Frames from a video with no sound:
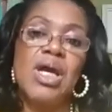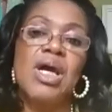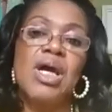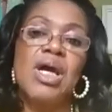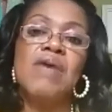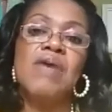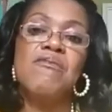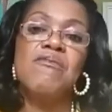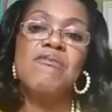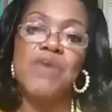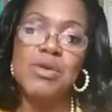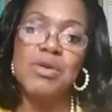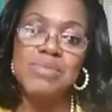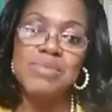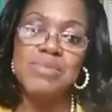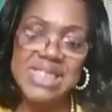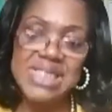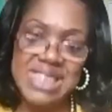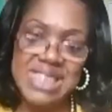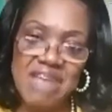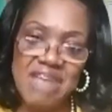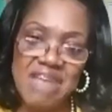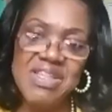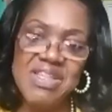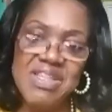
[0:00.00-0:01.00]
from
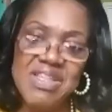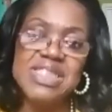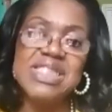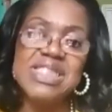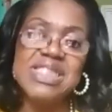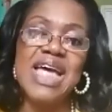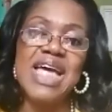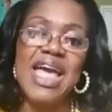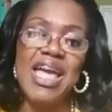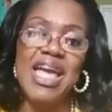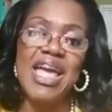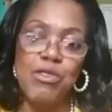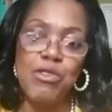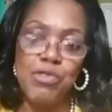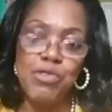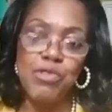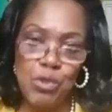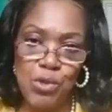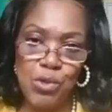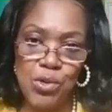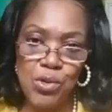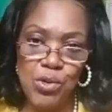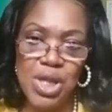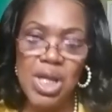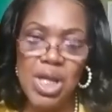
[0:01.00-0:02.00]
7 to
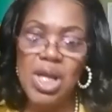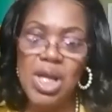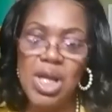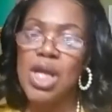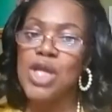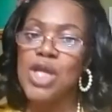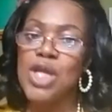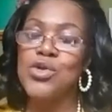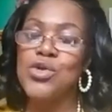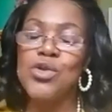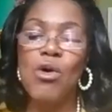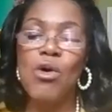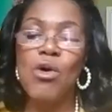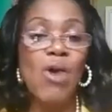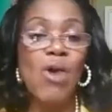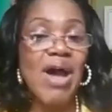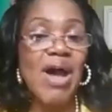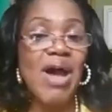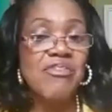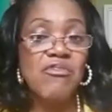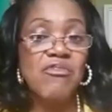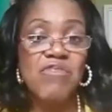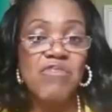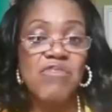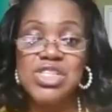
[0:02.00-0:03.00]
8:30. You don't have
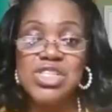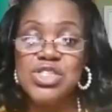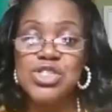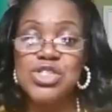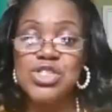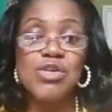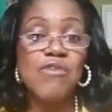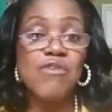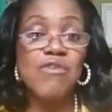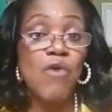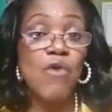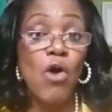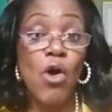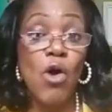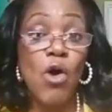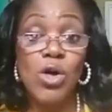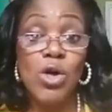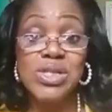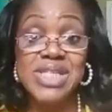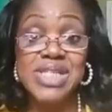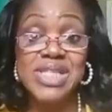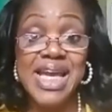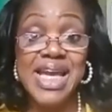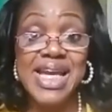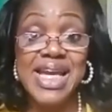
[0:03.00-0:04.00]
to register for all
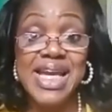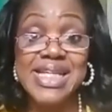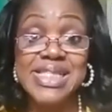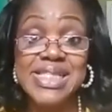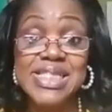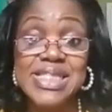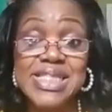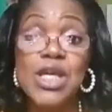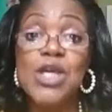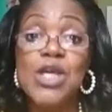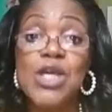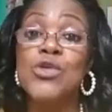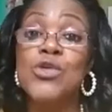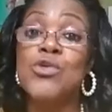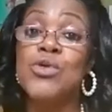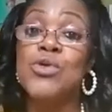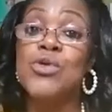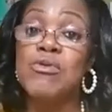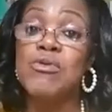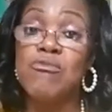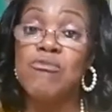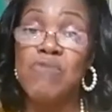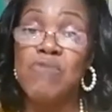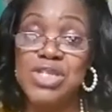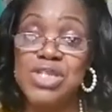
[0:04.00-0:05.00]
days. You
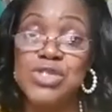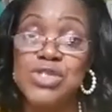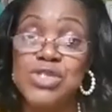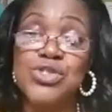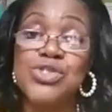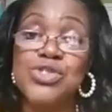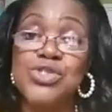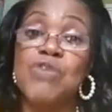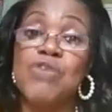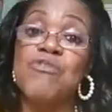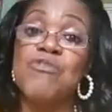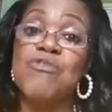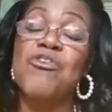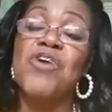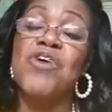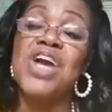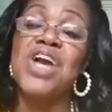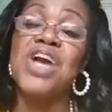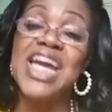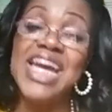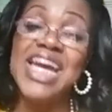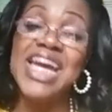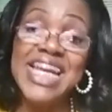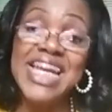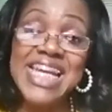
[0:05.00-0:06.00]
can register for
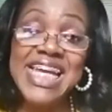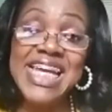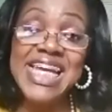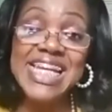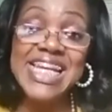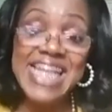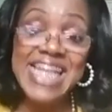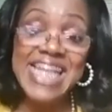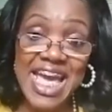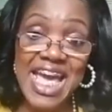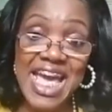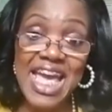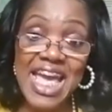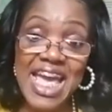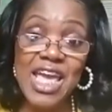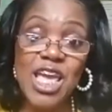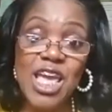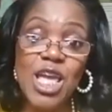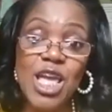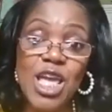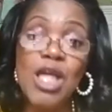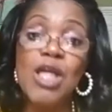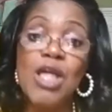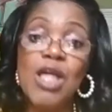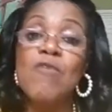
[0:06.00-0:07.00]
any day
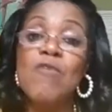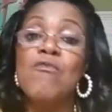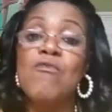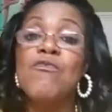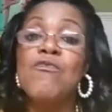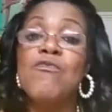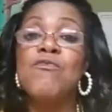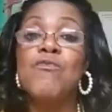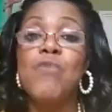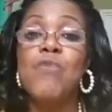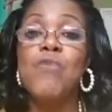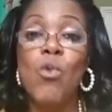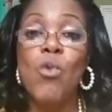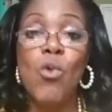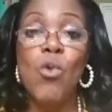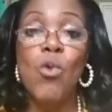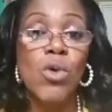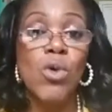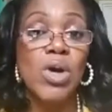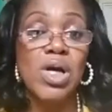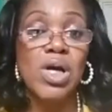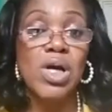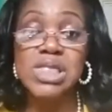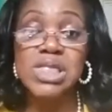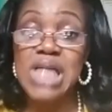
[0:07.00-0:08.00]

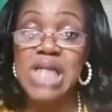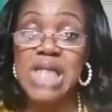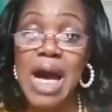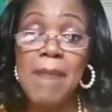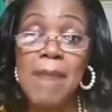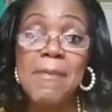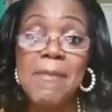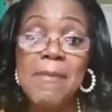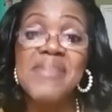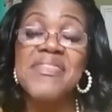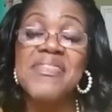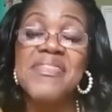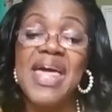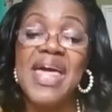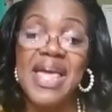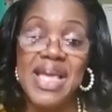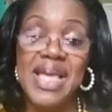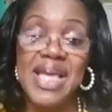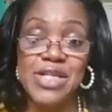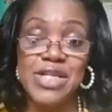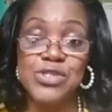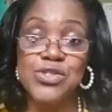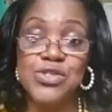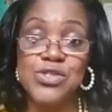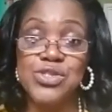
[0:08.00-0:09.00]
for a topic that
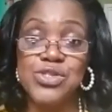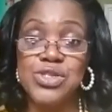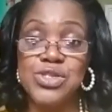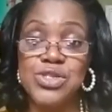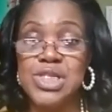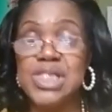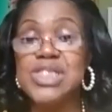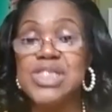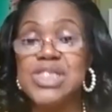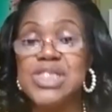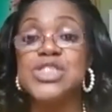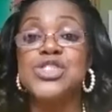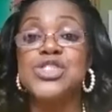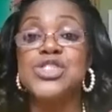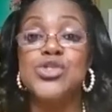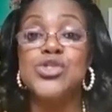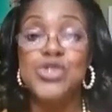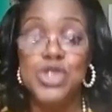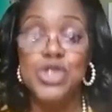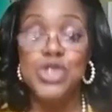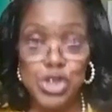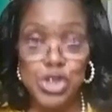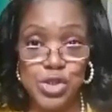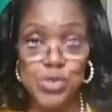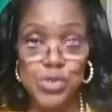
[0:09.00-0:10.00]
interests
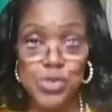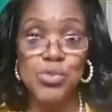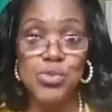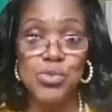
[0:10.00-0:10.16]
you.